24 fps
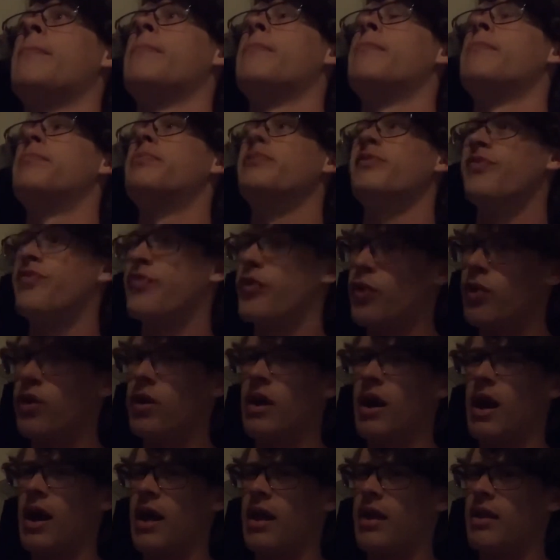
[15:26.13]

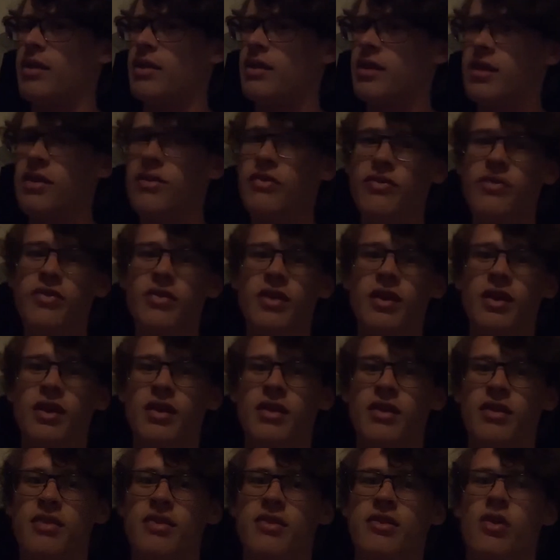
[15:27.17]
before I leave,
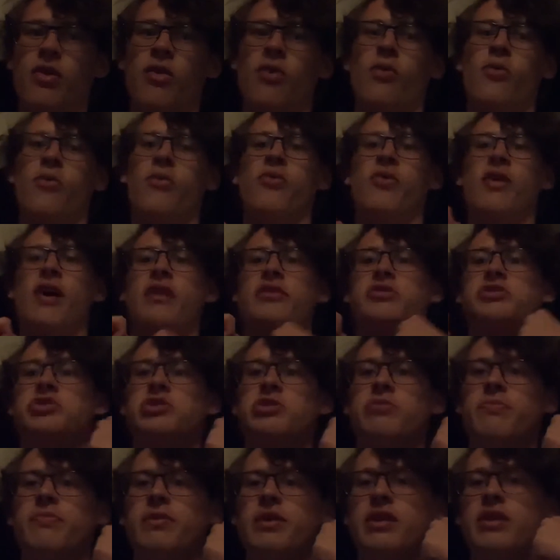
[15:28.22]
so that
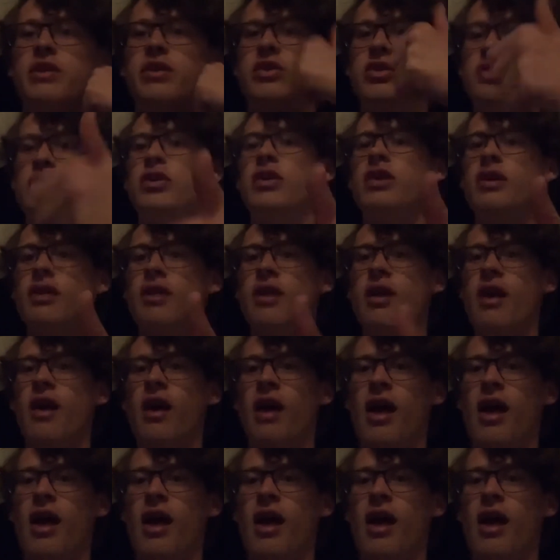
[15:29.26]
should be good.